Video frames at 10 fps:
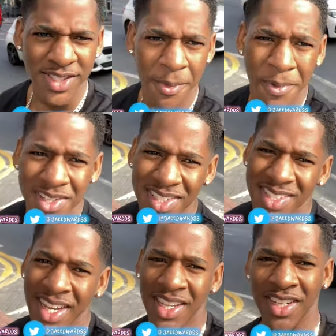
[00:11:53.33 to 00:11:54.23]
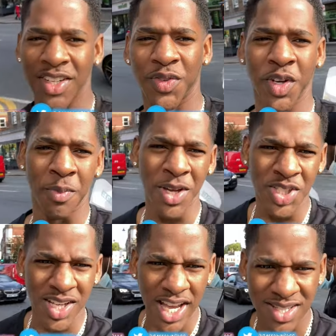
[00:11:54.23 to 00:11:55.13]
that brings us to the end of this video. Make sure
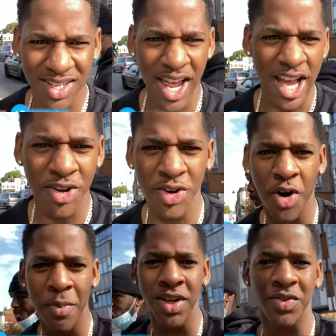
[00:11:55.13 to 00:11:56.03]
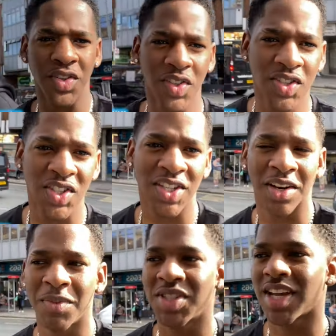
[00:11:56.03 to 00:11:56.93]
you guys like, comment. If you're new to the channel,
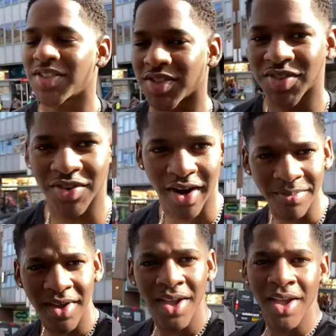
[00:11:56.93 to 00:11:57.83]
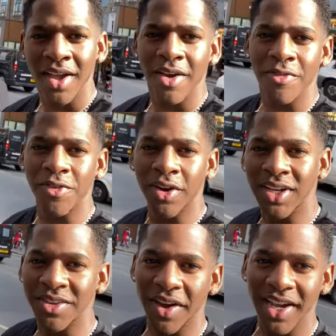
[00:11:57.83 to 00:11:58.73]
make sure you guys subscribe. Follow
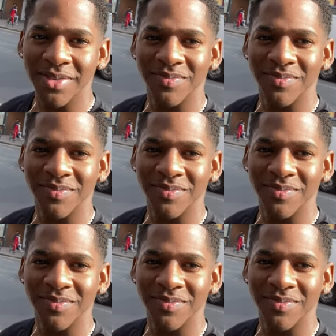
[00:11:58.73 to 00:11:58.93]
Levi.